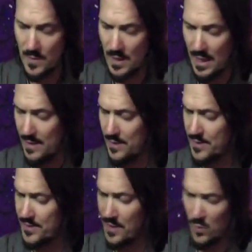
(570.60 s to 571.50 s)
and in
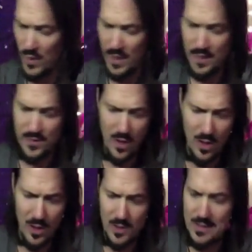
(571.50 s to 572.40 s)
some ways
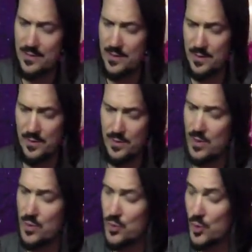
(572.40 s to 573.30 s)
are still
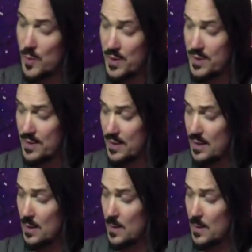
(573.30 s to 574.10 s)
contributing